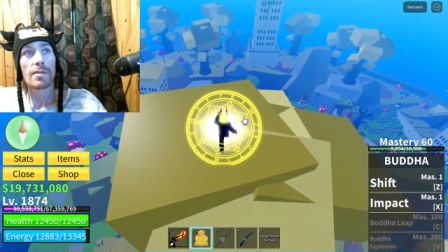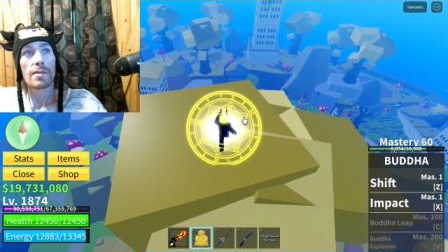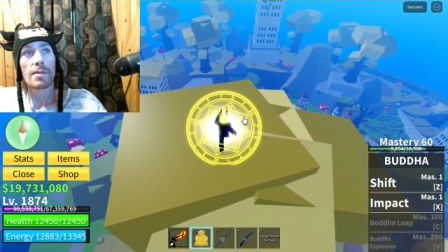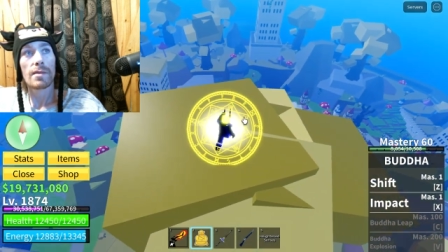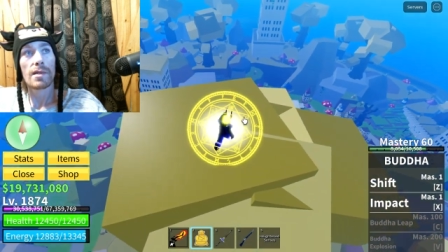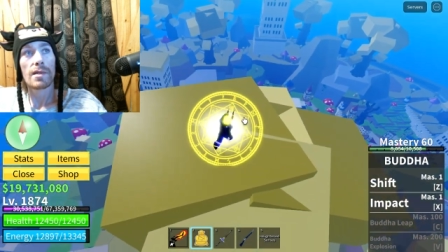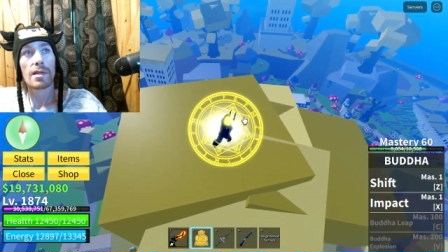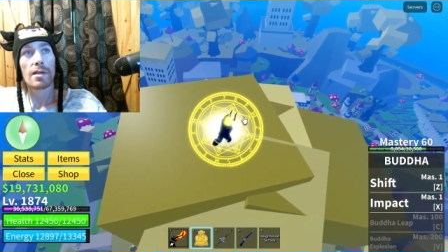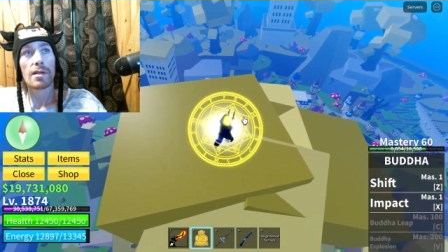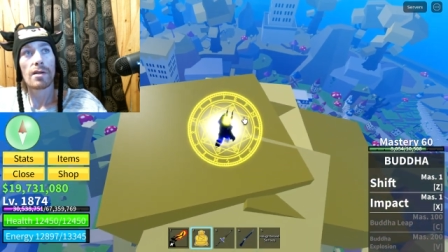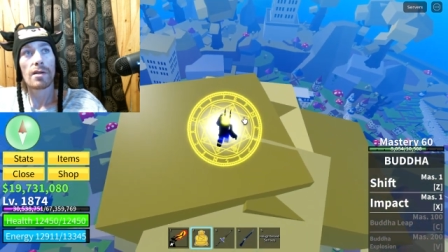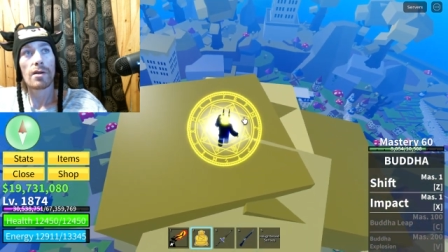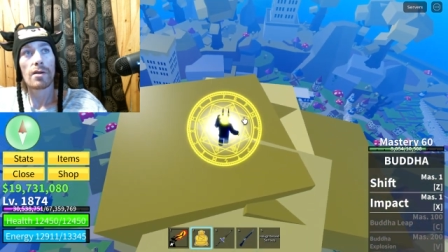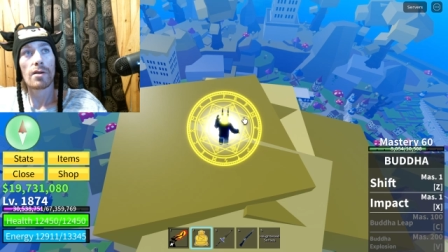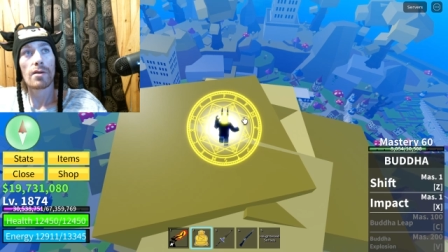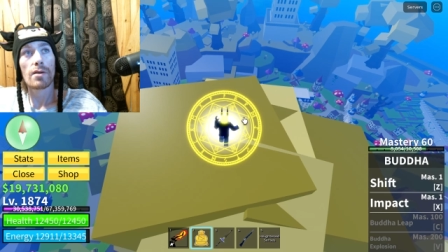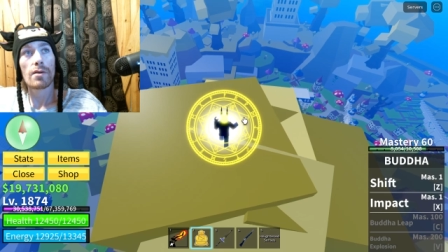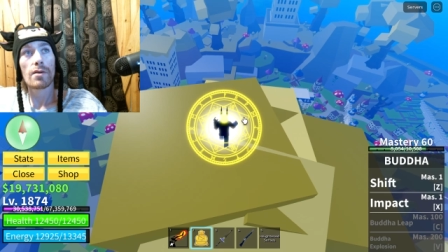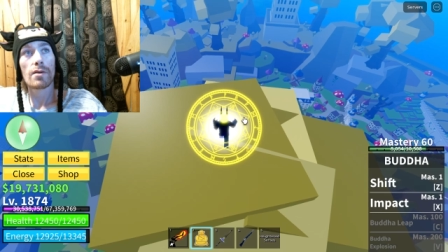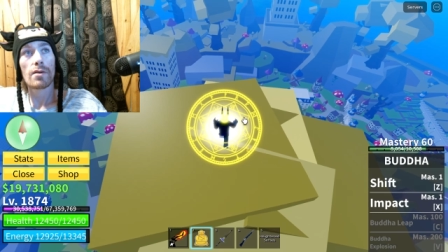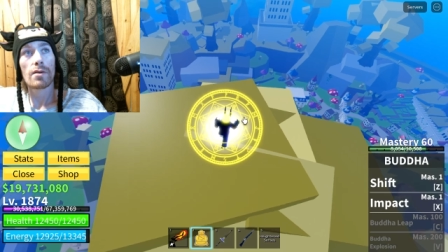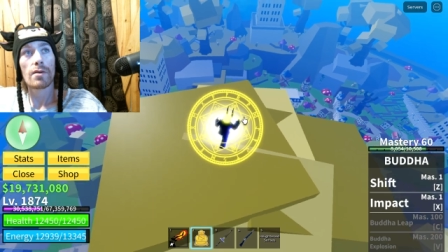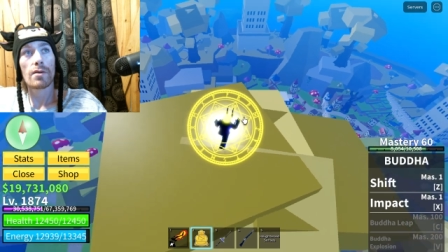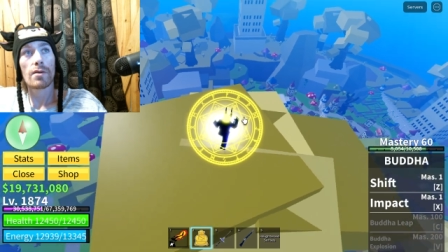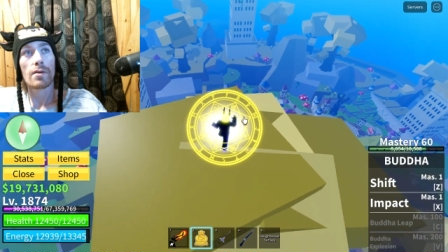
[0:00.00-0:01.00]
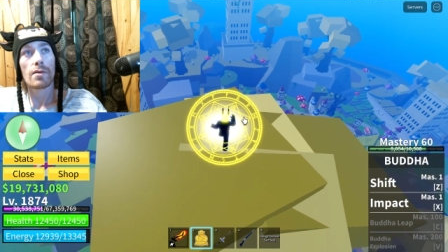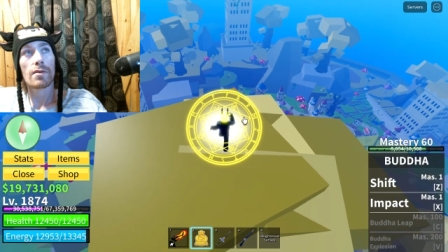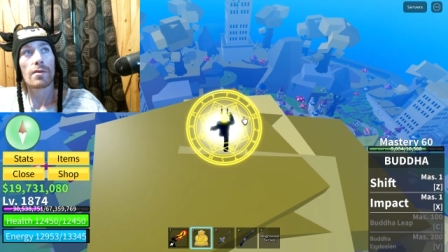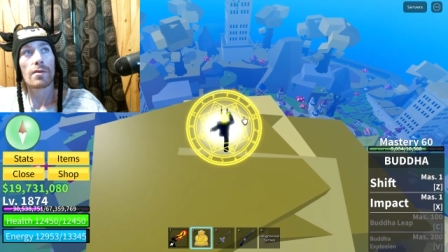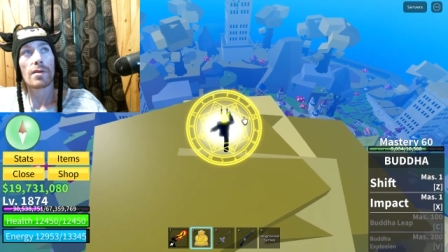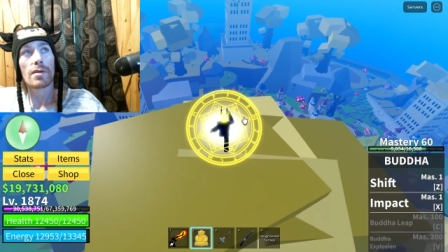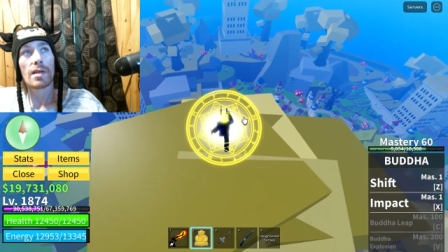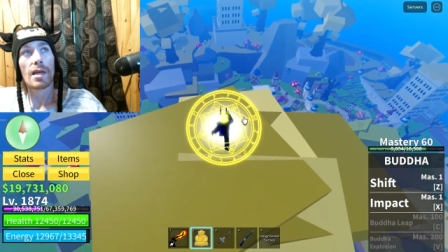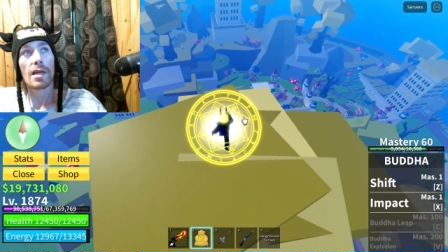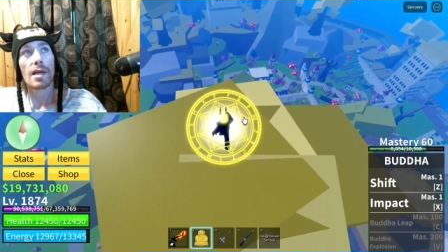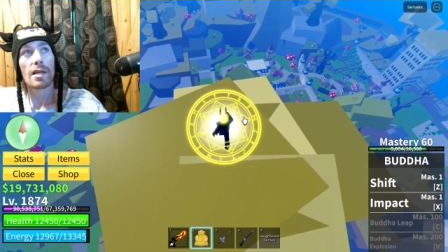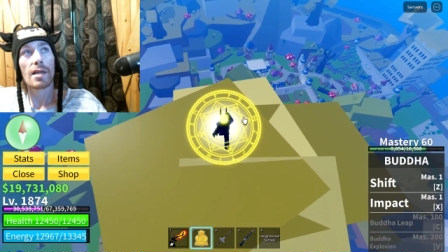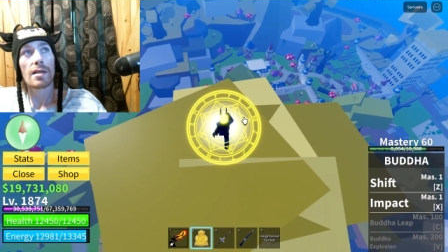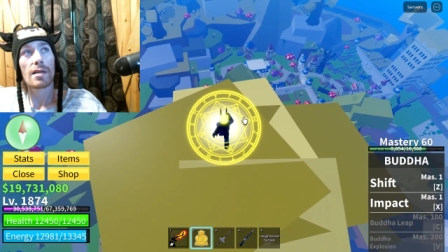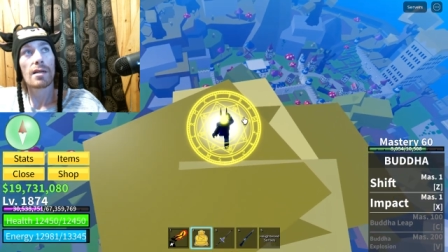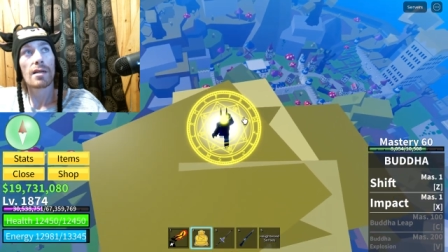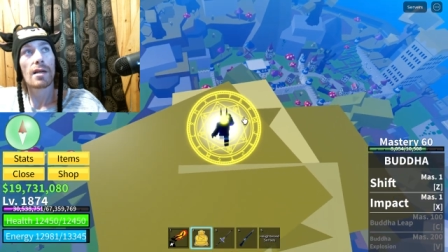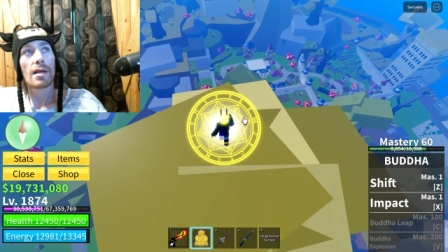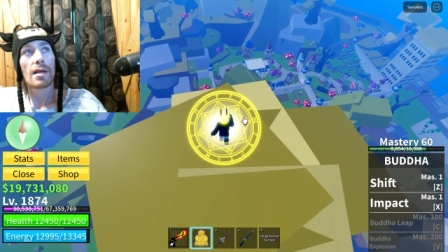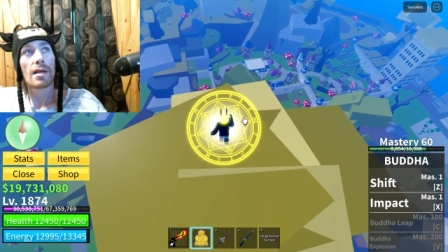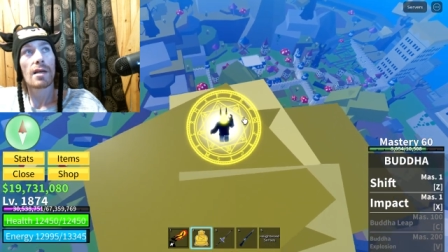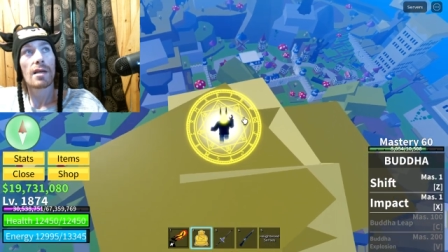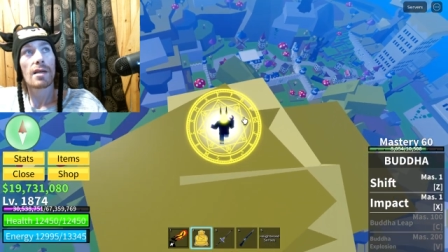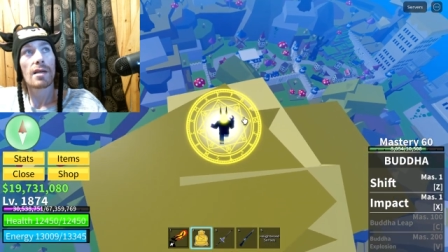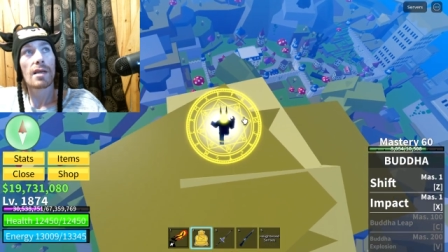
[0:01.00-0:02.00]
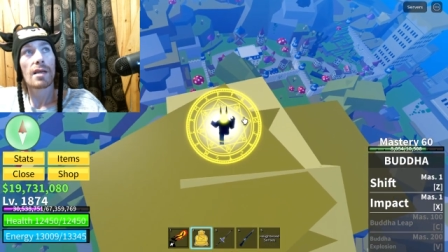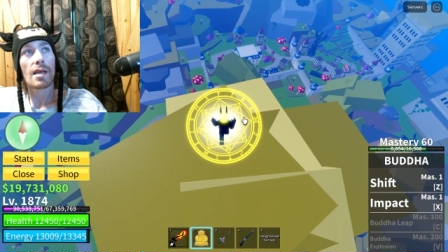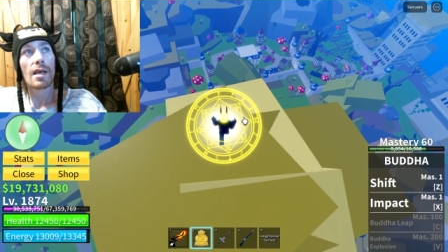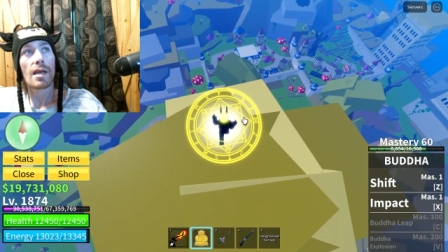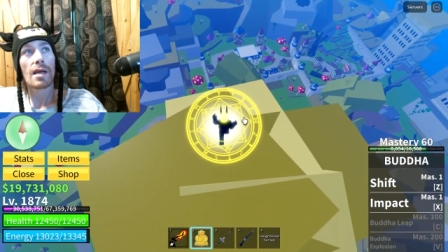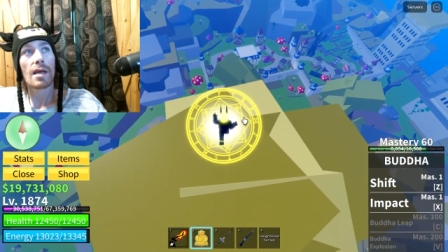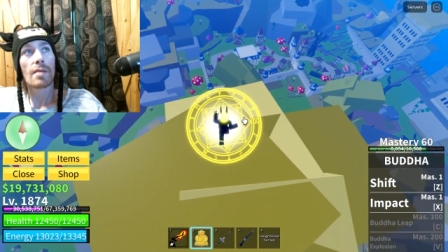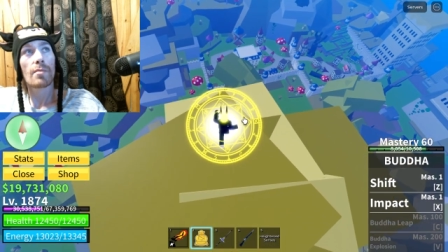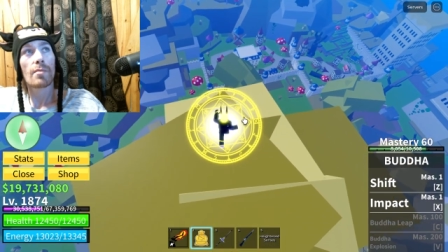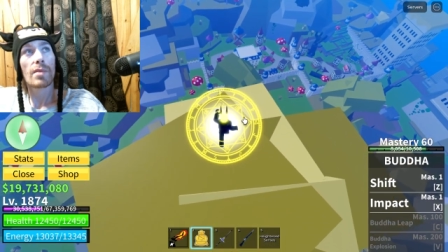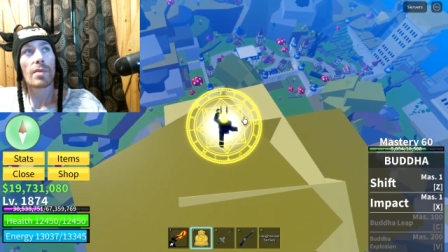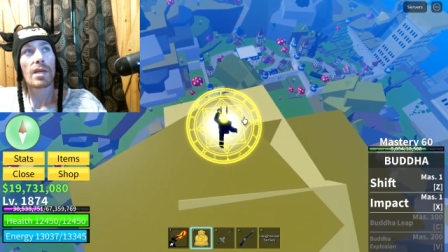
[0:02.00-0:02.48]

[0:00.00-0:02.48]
No, can't can't